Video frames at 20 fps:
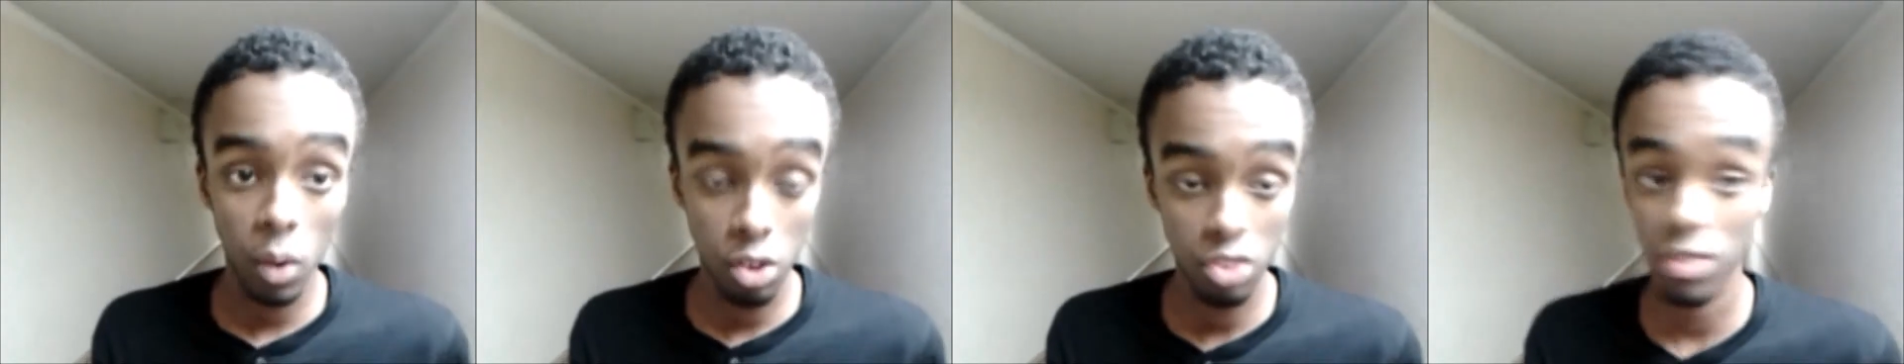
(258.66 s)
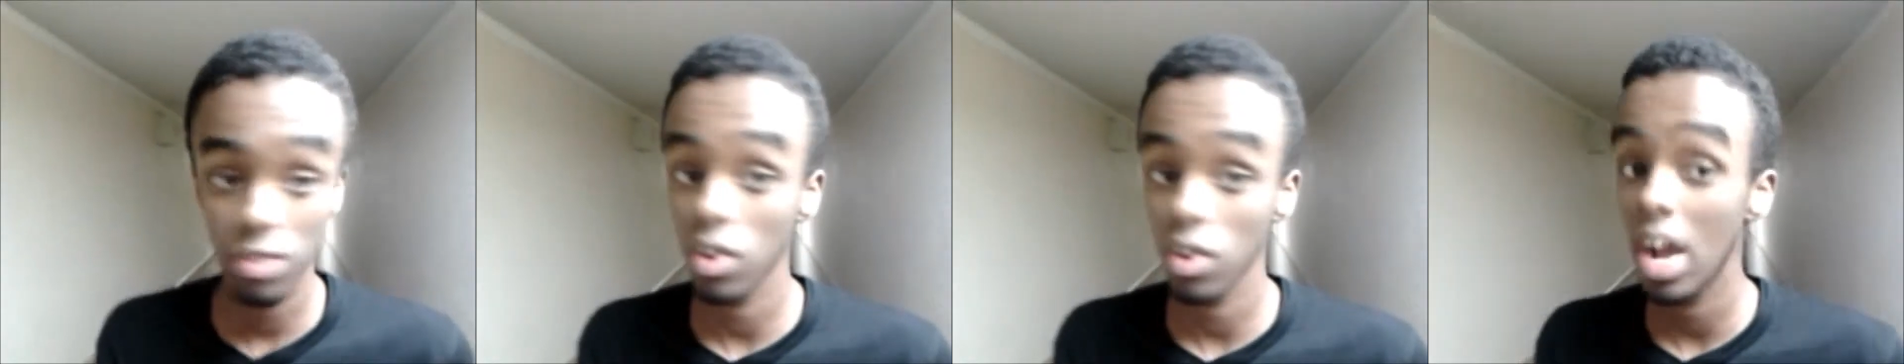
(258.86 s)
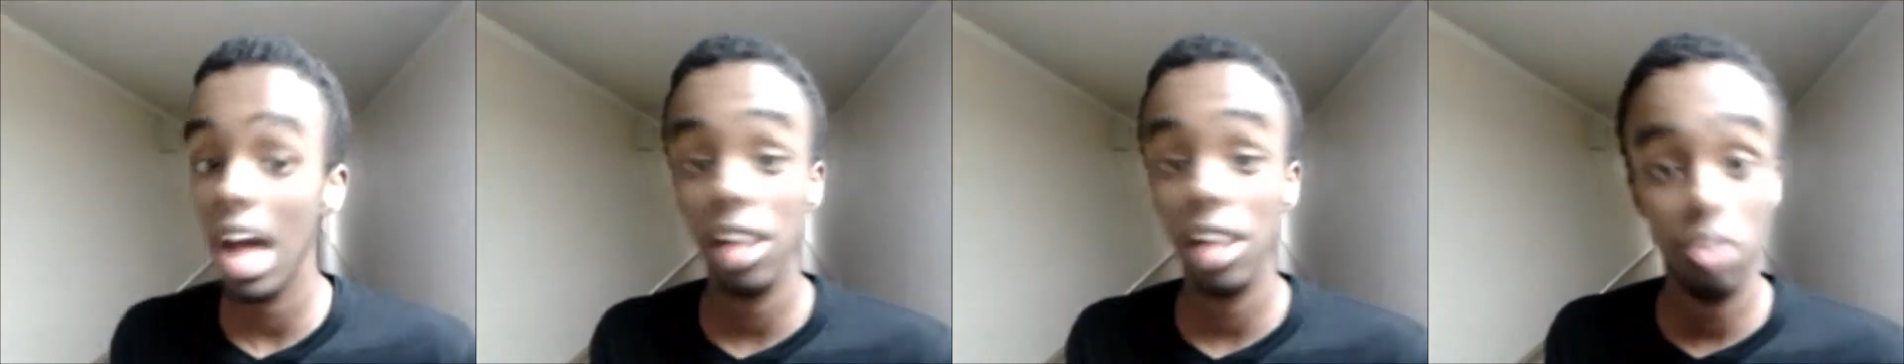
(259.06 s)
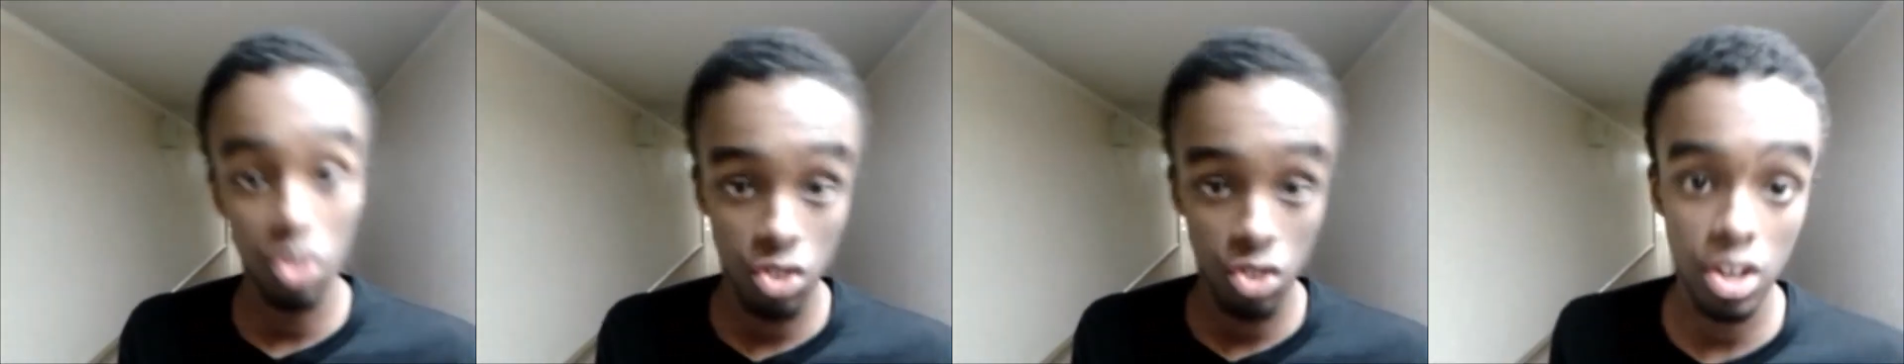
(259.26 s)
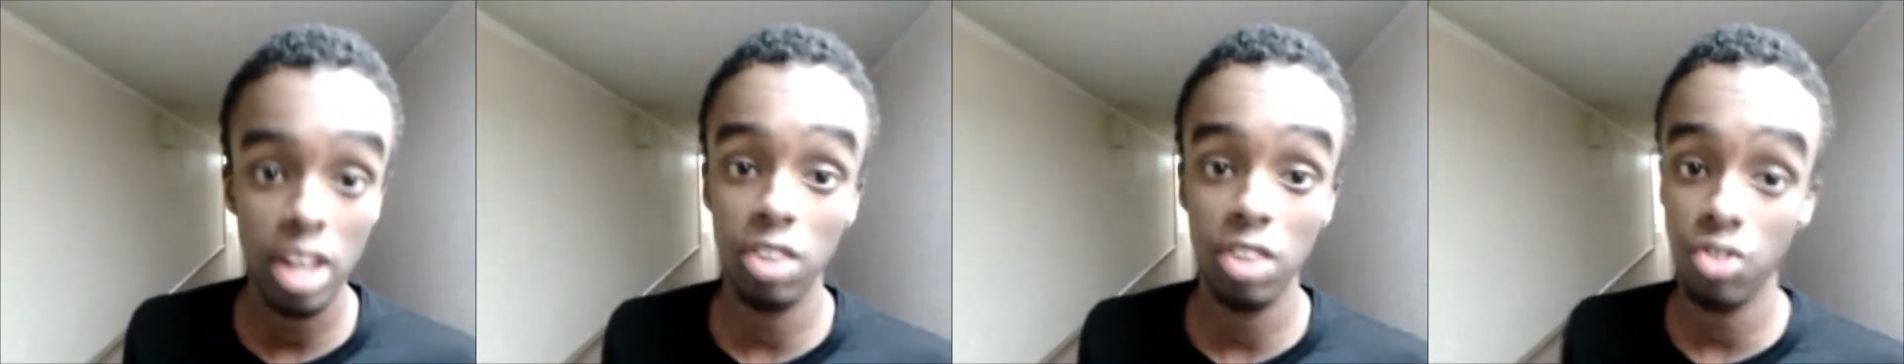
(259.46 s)
for Christopher
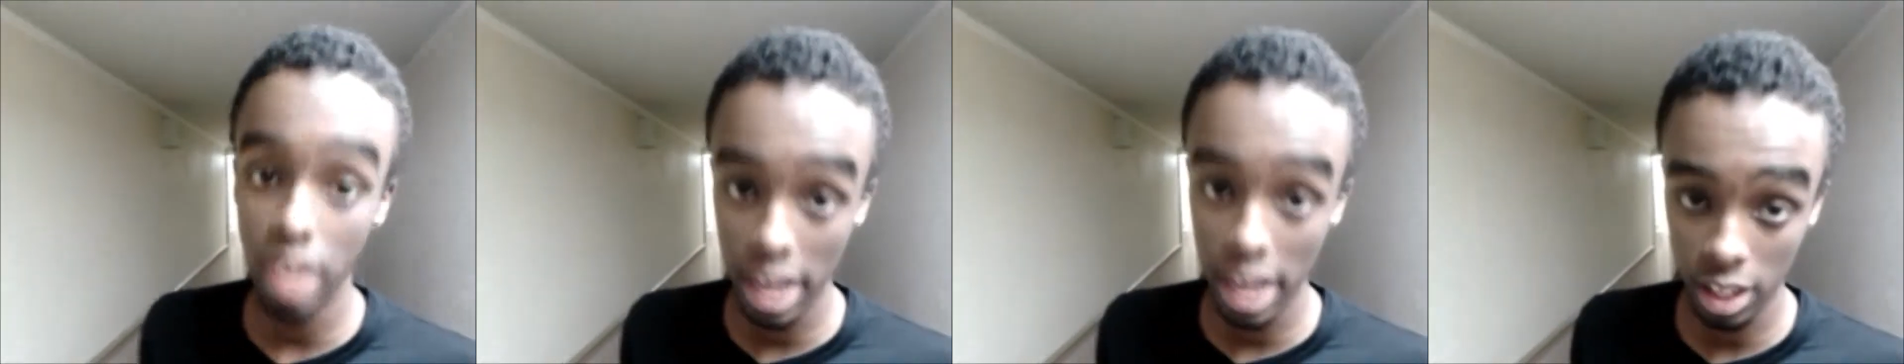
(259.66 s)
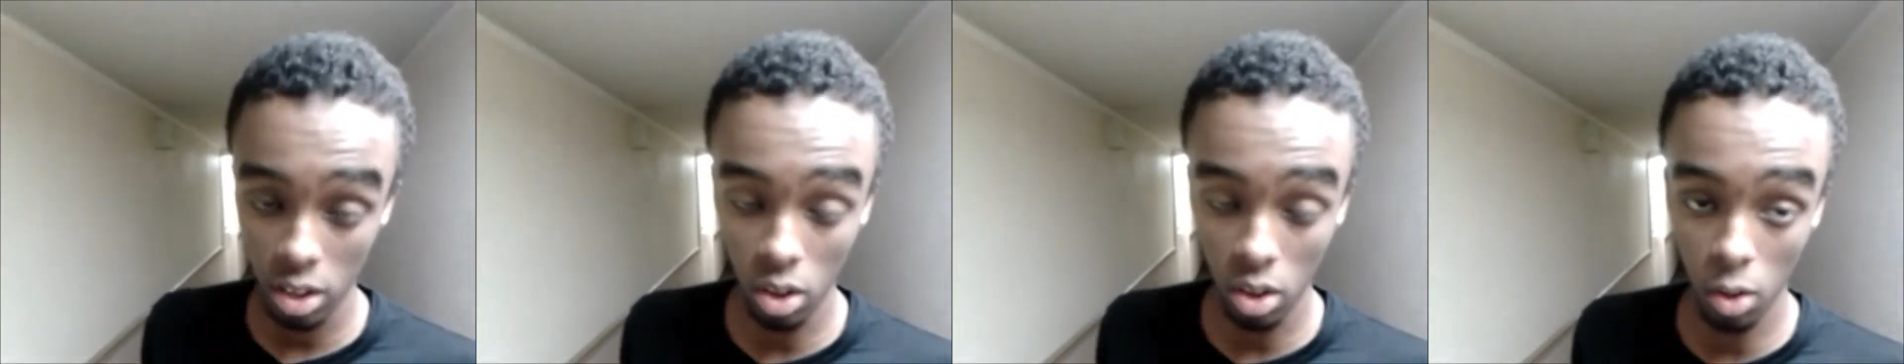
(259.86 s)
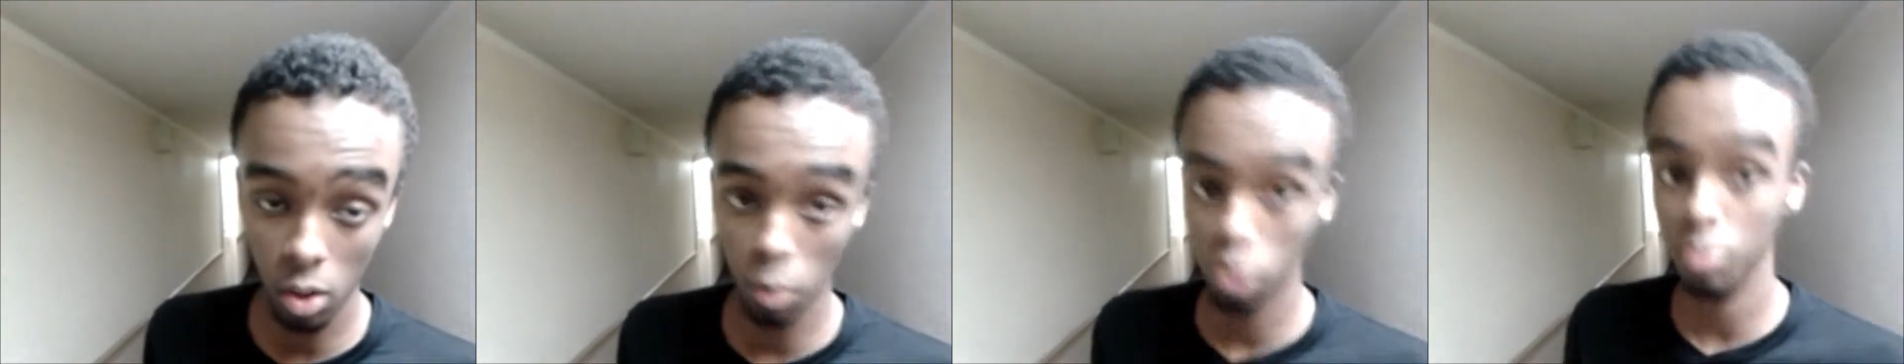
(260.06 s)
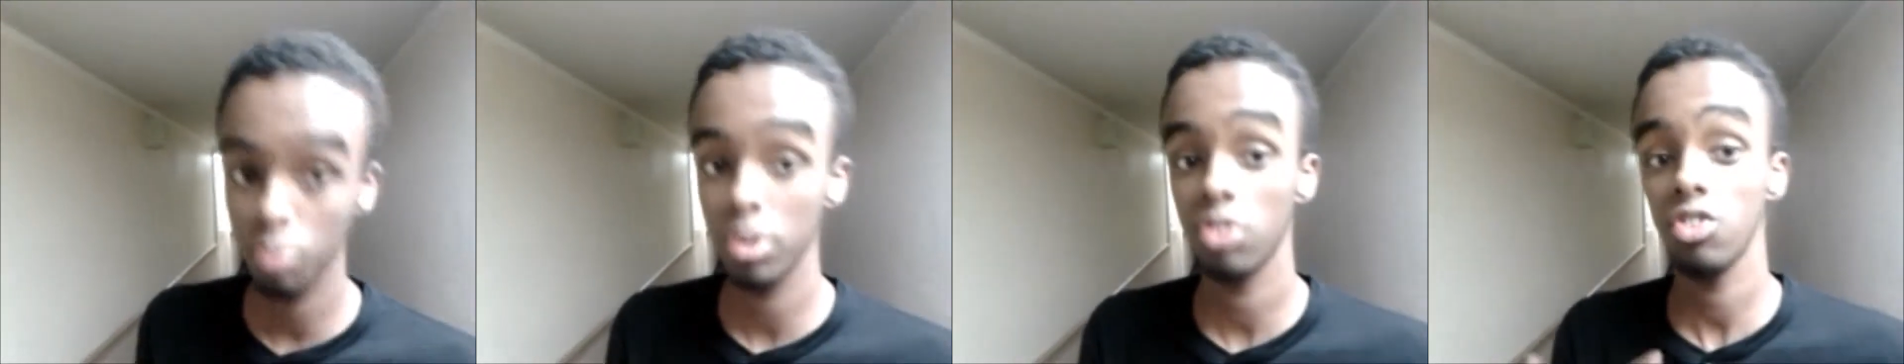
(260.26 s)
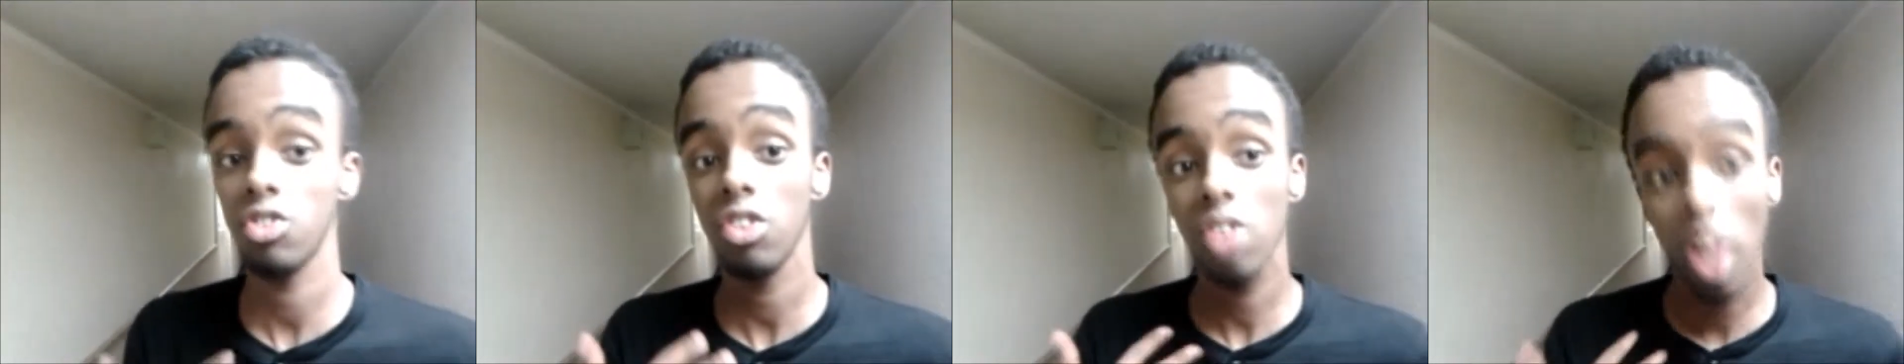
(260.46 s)
hasn't changed at all,
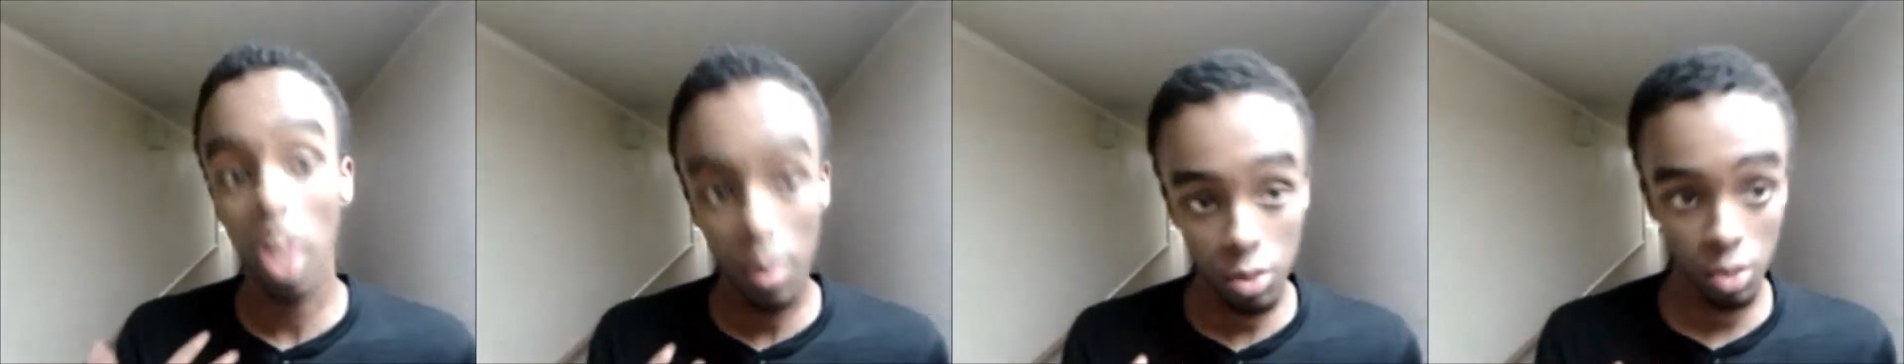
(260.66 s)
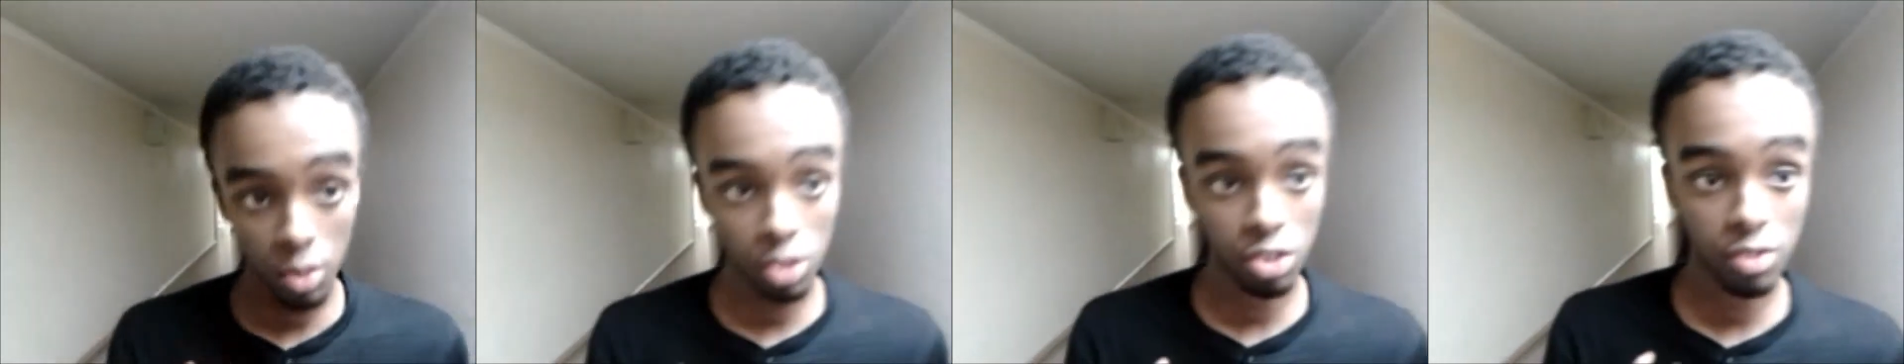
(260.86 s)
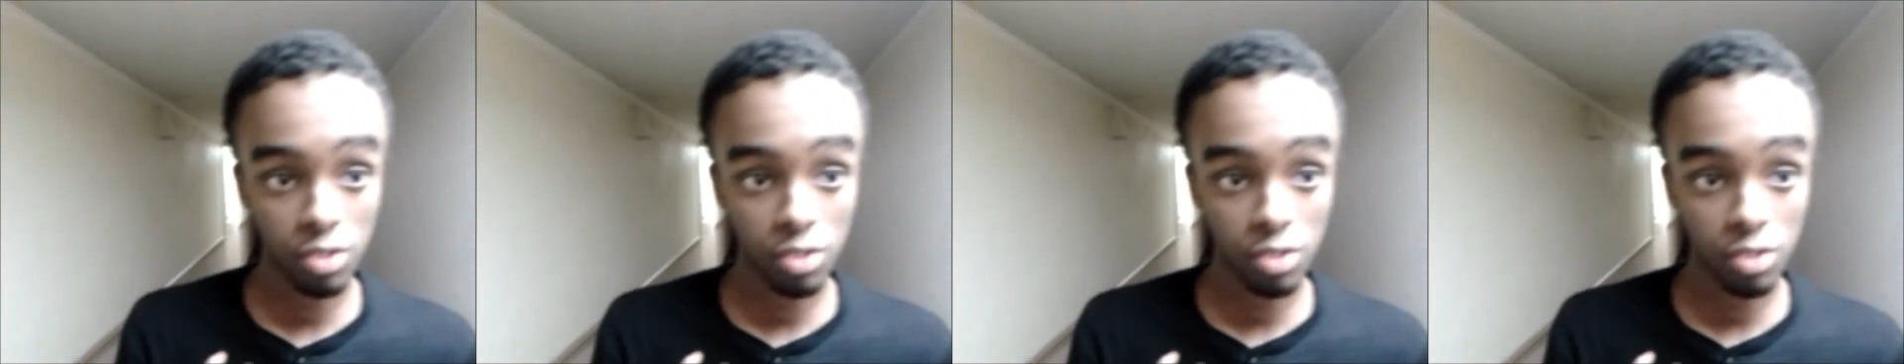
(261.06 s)
which means she loves